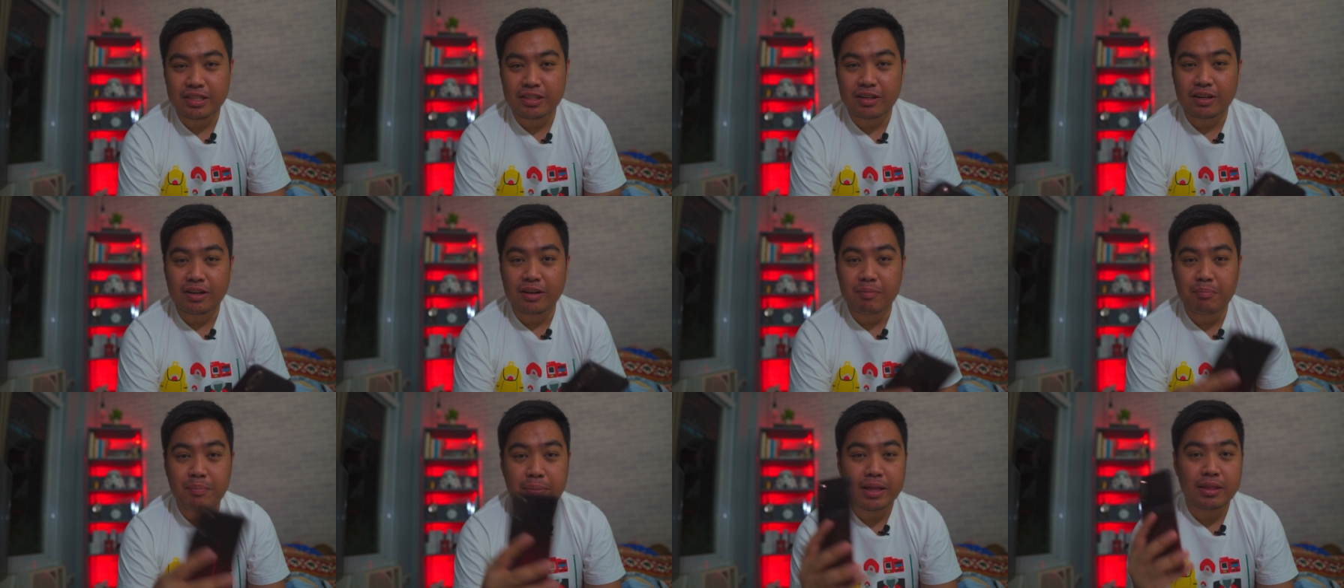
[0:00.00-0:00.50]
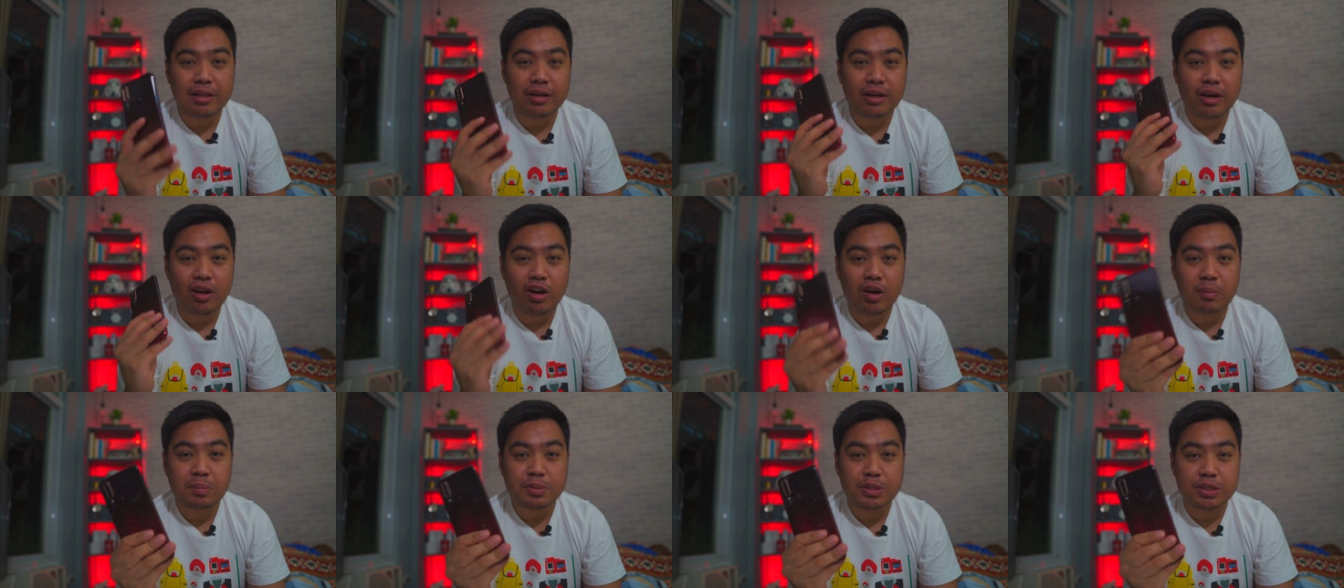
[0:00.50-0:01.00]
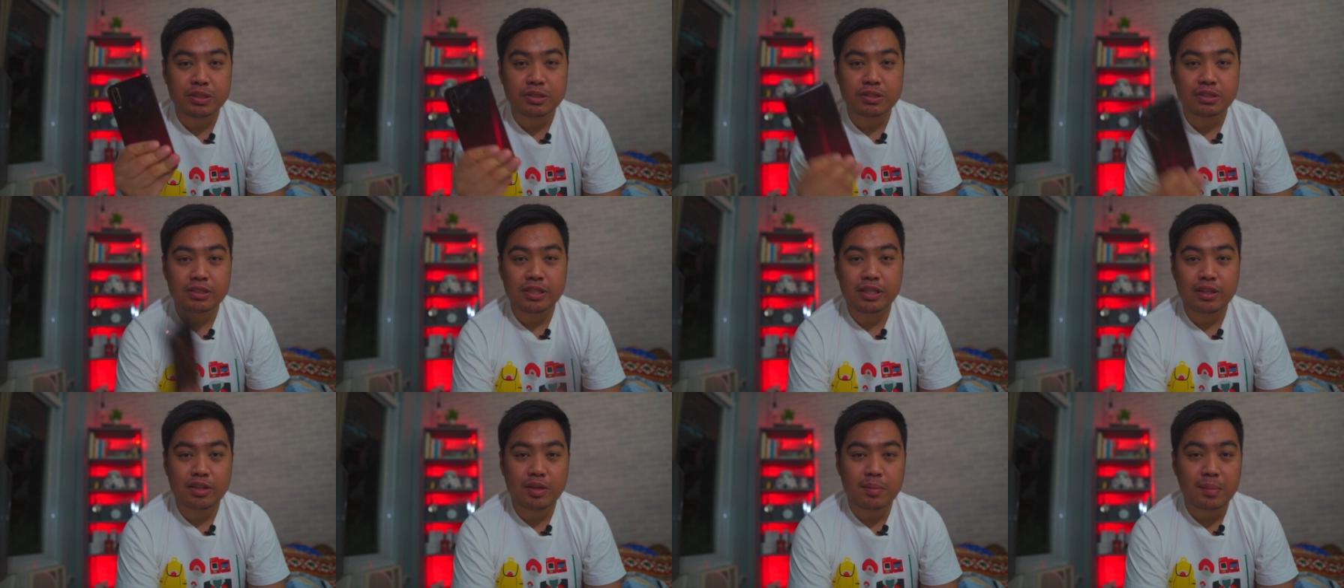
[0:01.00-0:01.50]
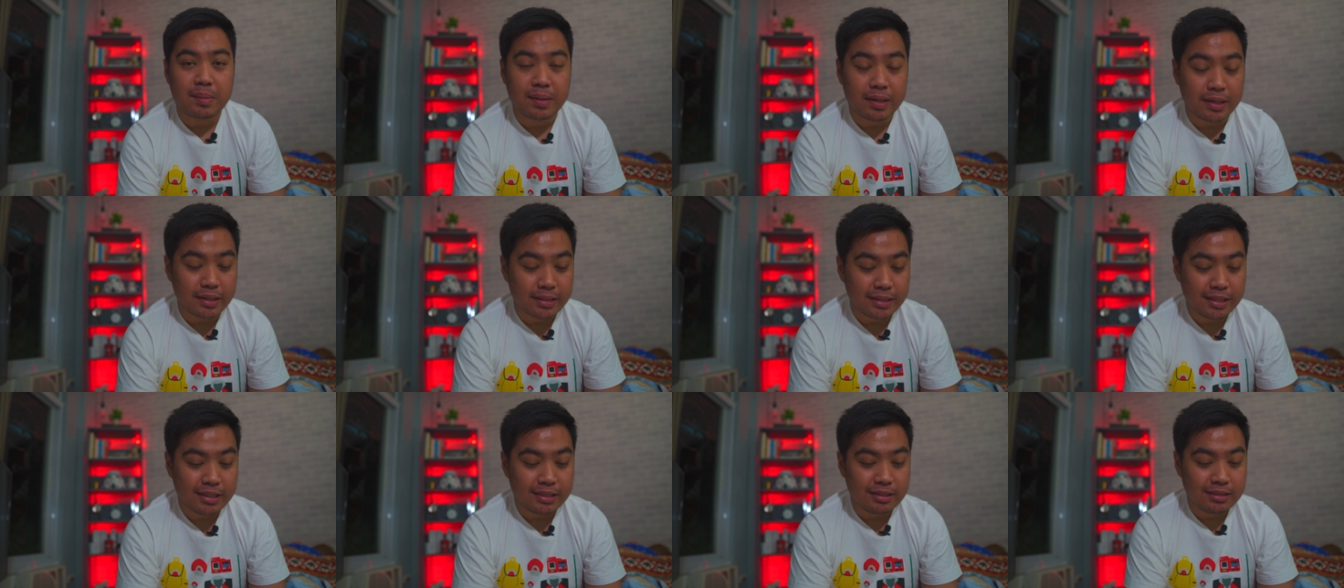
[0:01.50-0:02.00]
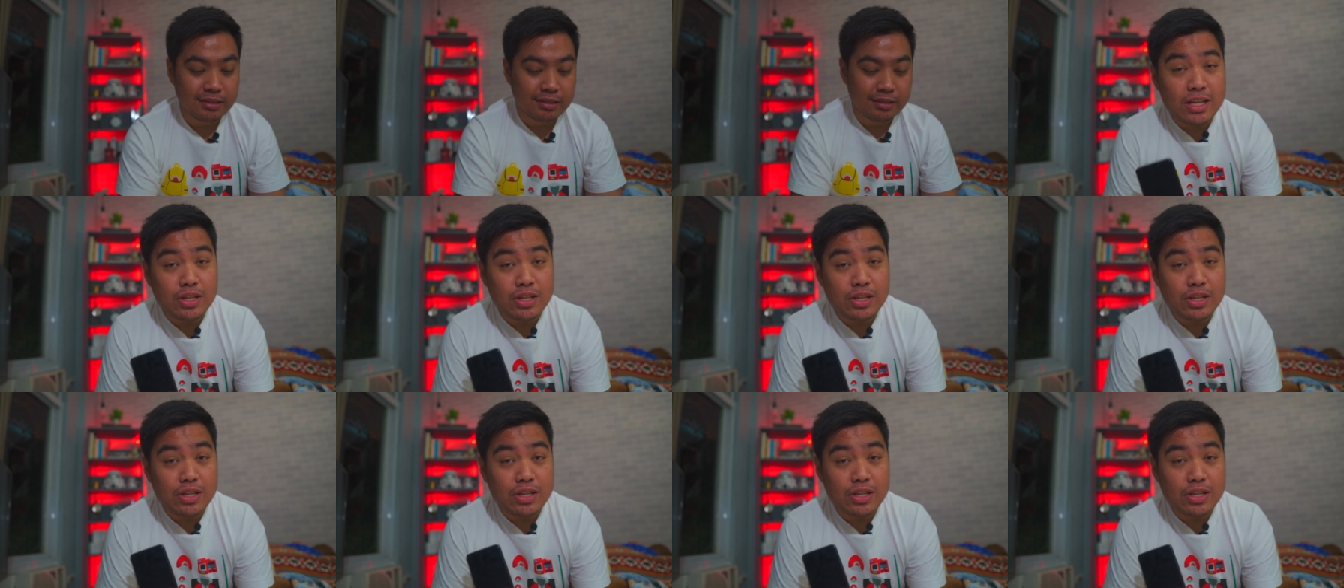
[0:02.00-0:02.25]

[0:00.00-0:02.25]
there are better options in the market.